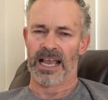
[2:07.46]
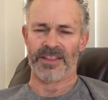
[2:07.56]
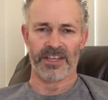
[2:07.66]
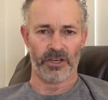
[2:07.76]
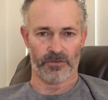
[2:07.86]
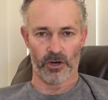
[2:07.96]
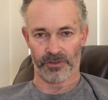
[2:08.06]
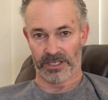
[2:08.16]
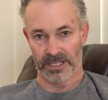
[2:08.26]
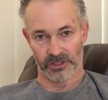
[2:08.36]
And then you've got
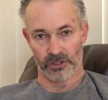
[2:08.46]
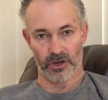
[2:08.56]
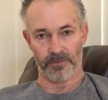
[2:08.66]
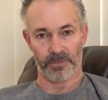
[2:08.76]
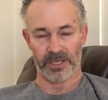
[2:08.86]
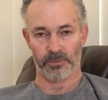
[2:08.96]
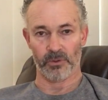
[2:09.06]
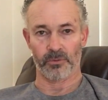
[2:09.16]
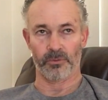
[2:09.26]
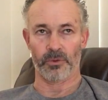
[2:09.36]
the other side of
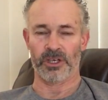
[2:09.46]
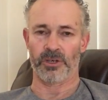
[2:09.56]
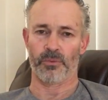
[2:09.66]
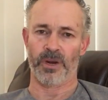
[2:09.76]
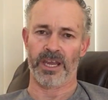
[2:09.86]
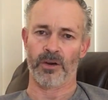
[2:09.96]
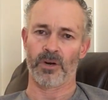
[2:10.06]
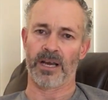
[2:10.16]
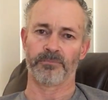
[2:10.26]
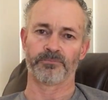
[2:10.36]
people
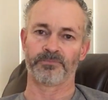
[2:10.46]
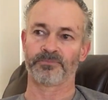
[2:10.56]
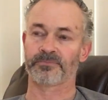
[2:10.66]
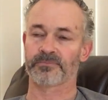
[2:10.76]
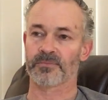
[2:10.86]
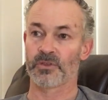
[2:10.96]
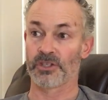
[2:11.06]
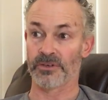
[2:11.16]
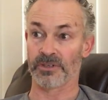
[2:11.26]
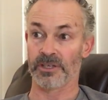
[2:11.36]
where
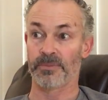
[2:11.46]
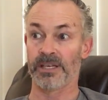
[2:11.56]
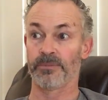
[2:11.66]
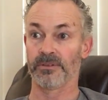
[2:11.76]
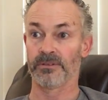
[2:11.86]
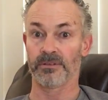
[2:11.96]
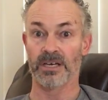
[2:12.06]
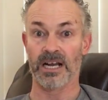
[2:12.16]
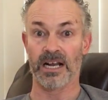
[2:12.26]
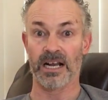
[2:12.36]
generally people
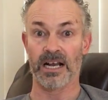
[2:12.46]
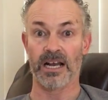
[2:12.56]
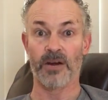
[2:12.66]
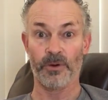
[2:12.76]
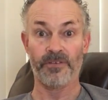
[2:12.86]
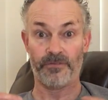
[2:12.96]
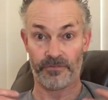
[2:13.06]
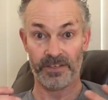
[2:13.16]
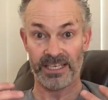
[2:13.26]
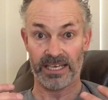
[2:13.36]
are in
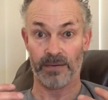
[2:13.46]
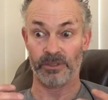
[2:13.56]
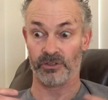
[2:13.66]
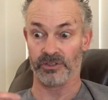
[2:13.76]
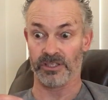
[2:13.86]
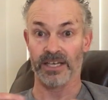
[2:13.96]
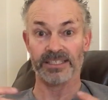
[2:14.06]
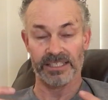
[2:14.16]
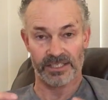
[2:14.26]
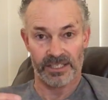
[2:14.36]
fear because
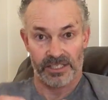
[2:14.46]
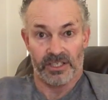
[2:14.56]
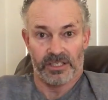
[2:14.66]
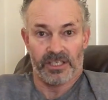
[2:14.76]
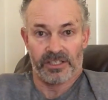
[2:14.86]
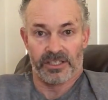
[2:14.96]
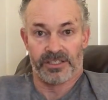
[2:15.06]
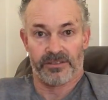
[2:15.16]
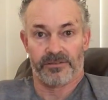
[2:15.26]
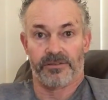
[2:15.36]
like there's a
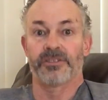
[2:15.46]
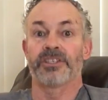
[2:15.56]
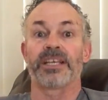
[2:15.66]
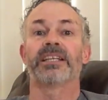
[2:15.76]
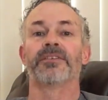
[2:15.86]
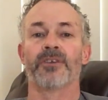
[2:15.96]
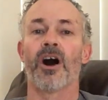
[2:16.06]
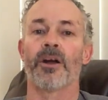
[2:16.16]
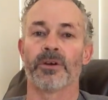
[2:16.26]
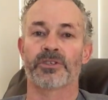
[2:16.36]
deadly
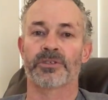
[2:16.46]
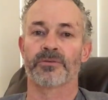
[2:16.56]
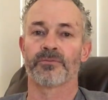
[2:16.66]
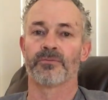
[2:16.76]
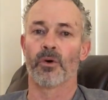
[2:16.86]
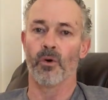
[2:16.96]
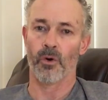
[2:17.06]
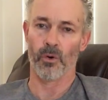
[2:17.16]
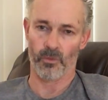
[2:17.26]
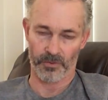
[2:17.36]
virus,
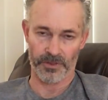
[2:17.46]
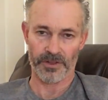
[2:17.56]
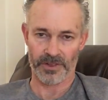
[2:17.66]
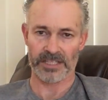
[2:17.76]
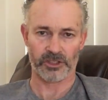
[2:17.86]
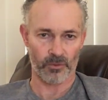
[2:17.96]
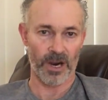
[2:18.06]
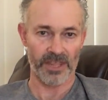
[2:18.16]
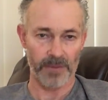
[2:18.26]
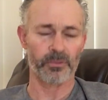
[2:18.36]
or that's the
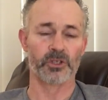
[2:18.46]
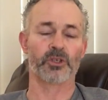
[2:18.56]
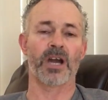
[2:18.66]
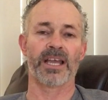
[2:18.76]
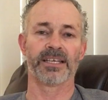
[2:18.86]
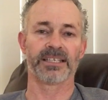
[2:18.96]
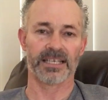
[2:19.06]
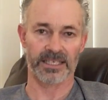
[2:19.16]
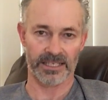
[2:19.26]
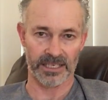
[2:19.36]
way they portray it
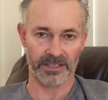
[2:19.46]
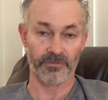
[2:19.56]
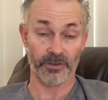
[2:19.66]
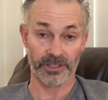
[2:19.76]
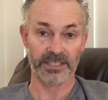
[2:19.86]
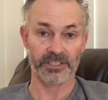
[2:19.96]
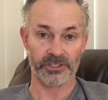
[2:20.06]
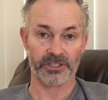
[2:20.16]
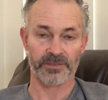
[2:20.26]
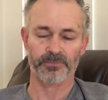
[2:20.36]
at the very
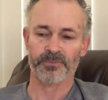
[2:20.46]
least.